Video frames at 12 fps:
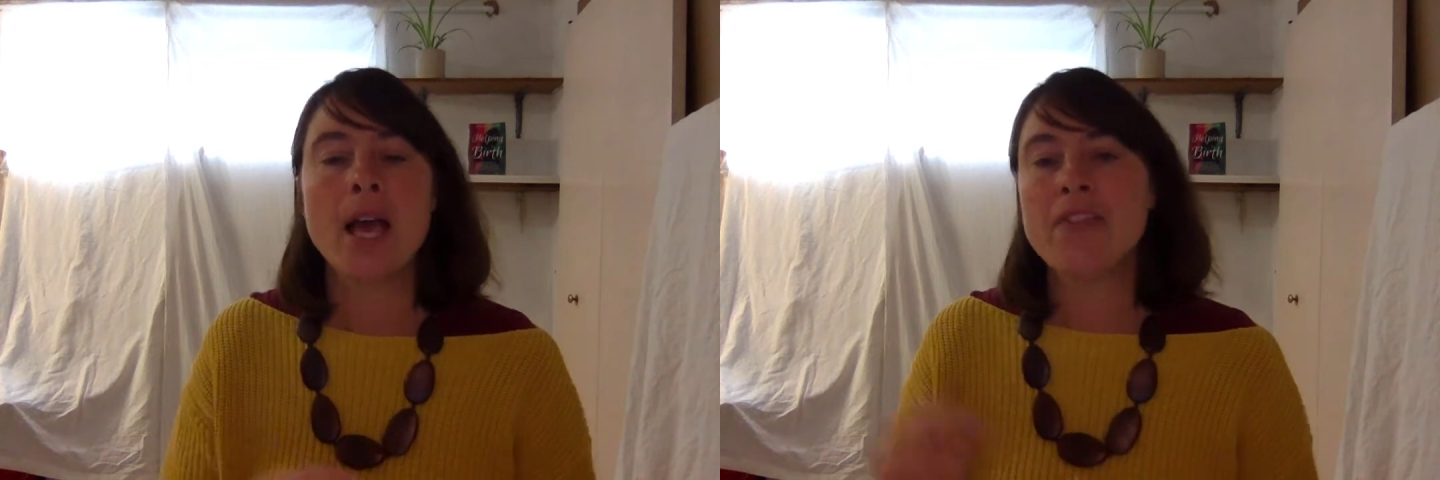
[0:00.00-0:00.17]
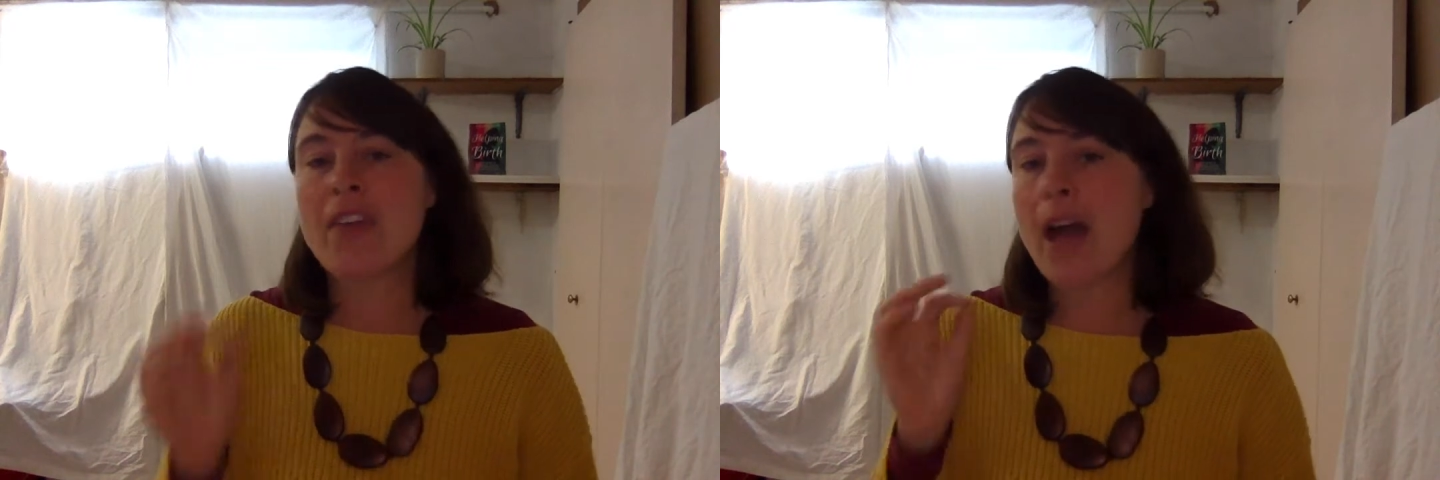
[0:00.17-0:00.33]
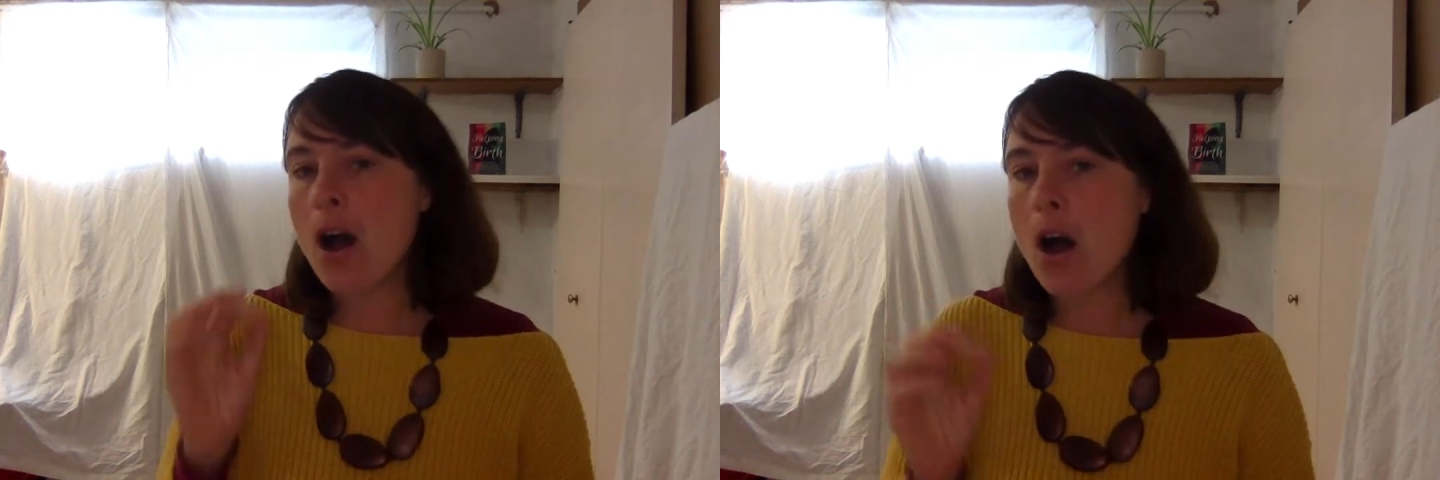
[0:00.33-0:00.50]

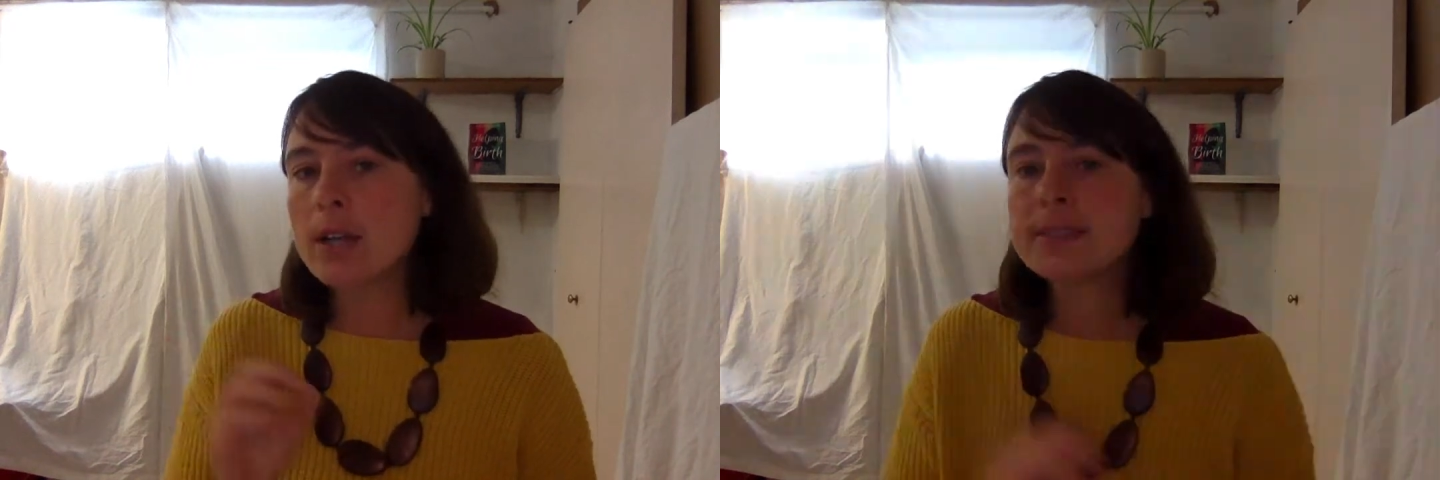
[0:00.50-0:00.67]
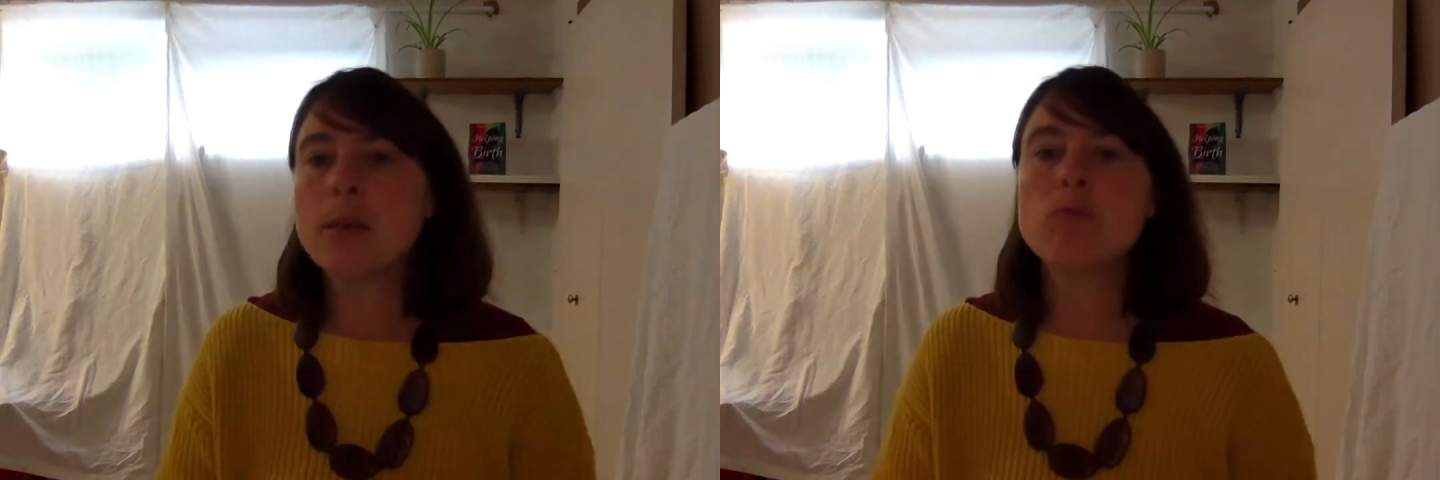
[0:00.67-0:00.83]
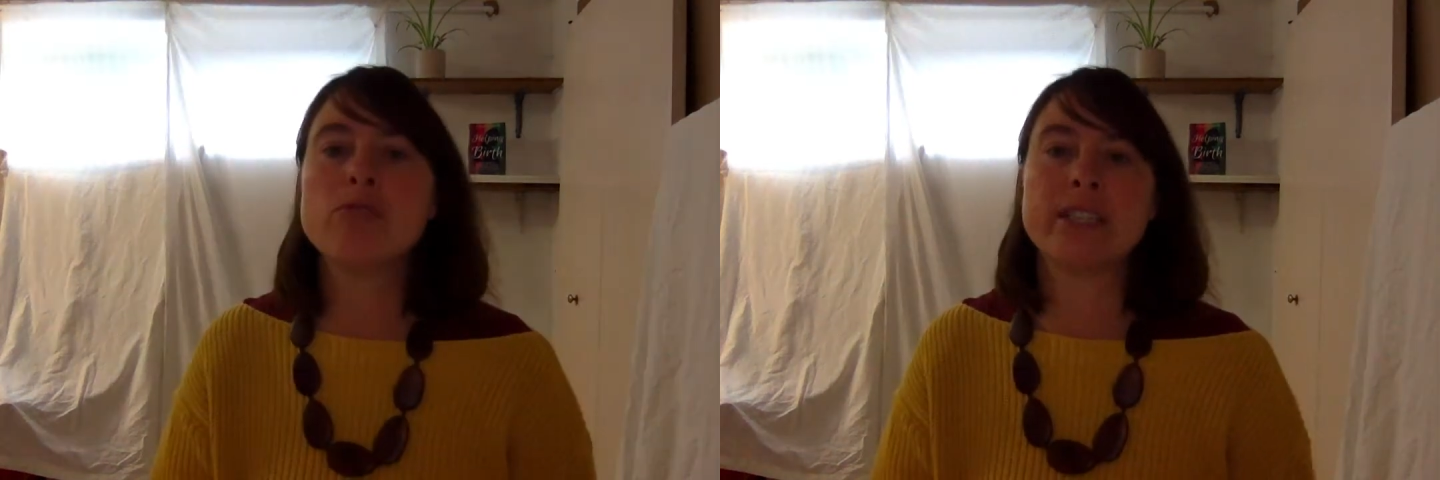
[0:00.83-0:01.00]
There are
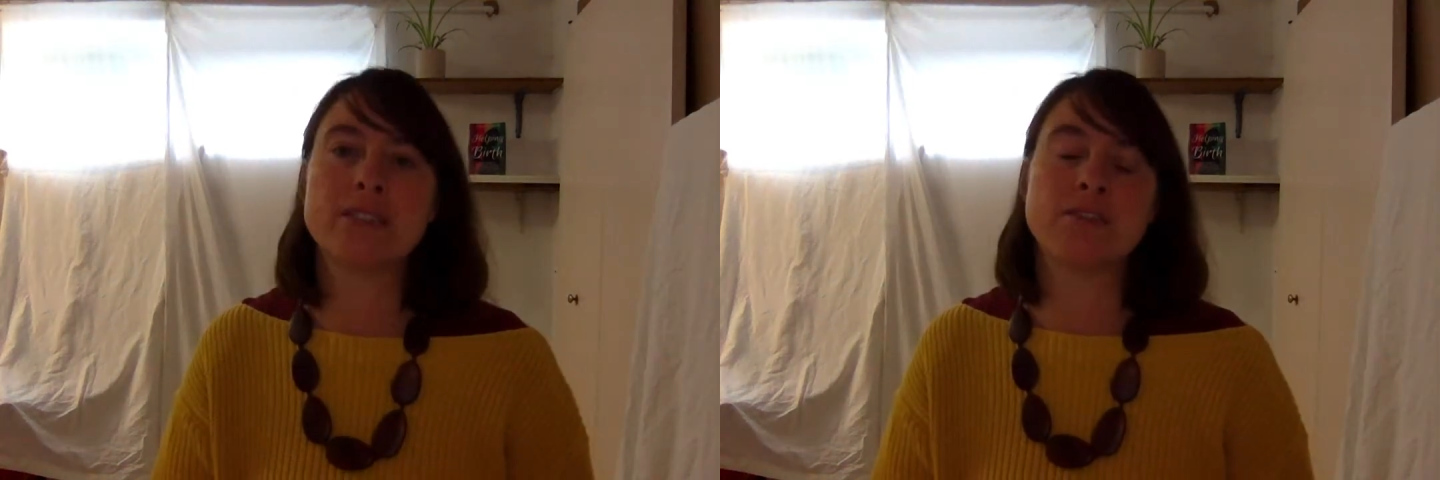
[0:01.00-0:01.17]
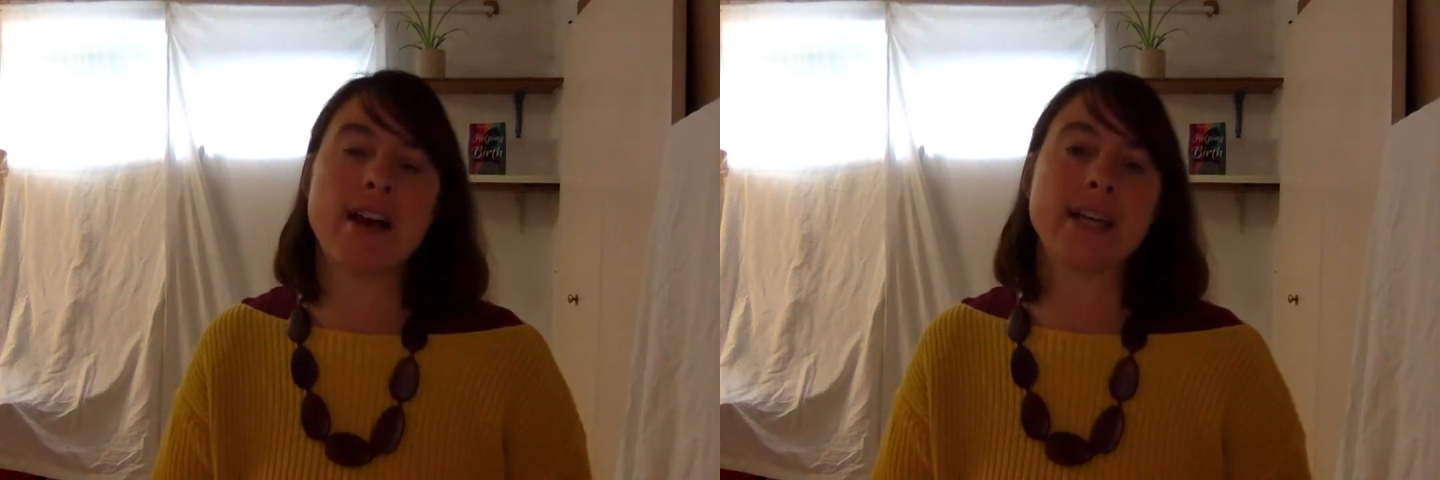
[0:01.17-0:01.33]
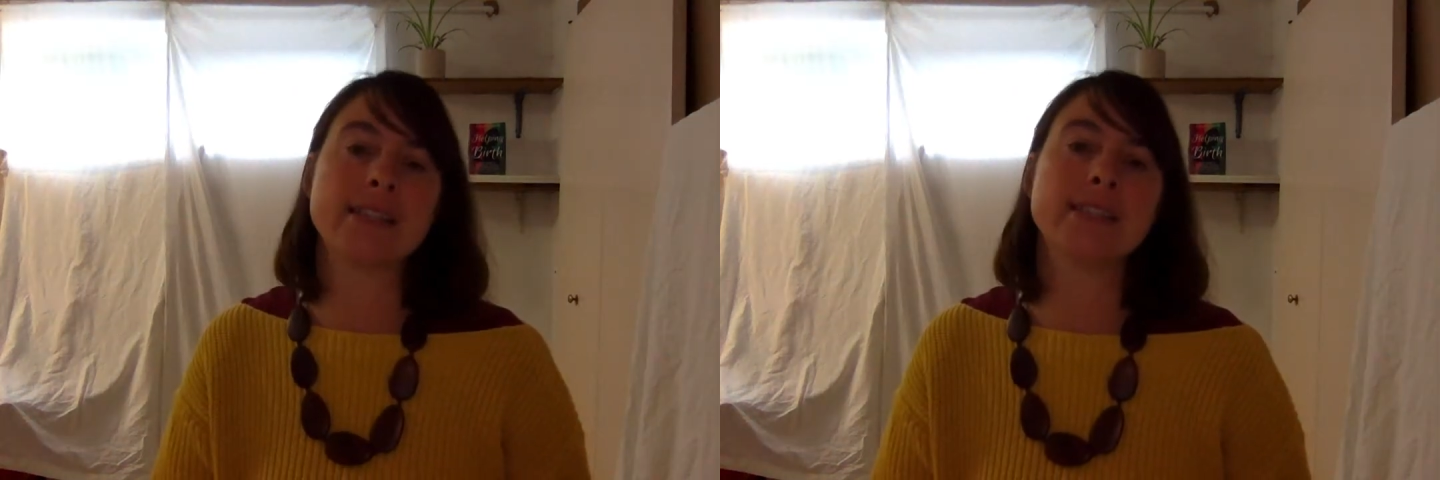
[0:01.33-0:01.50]
some risk
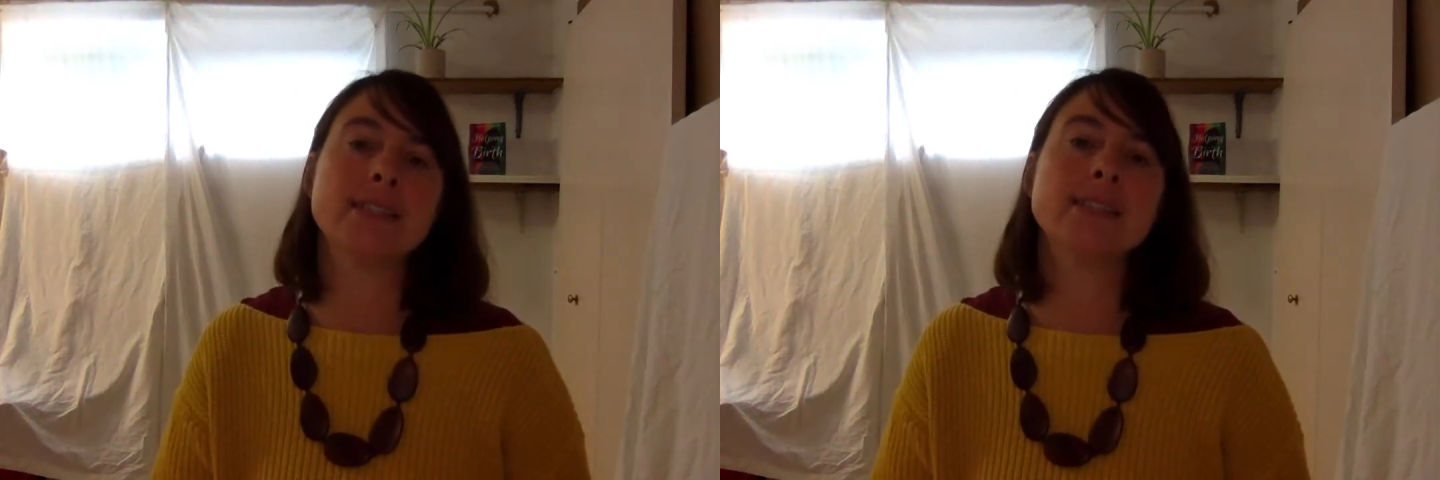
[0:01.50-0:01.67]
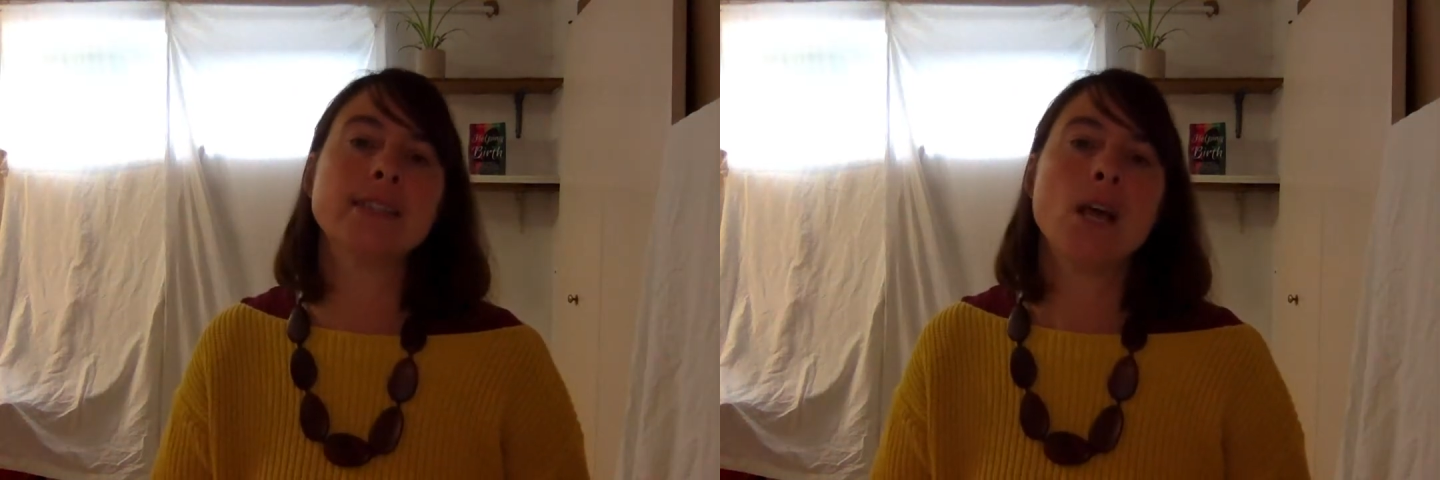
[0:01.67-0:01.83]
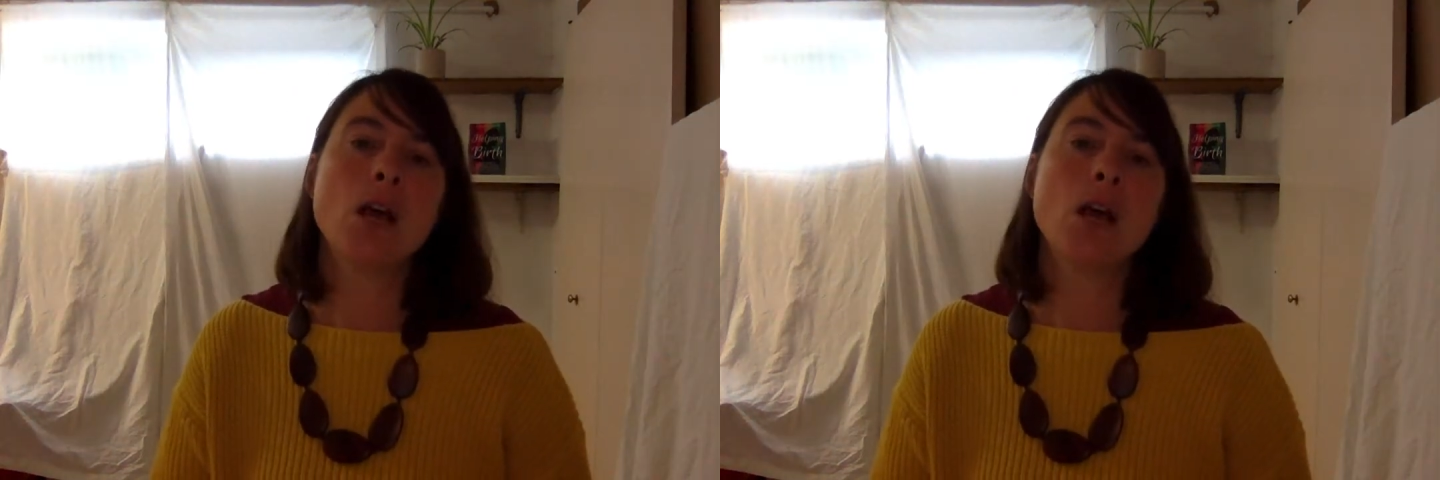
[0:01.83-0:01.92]
factors.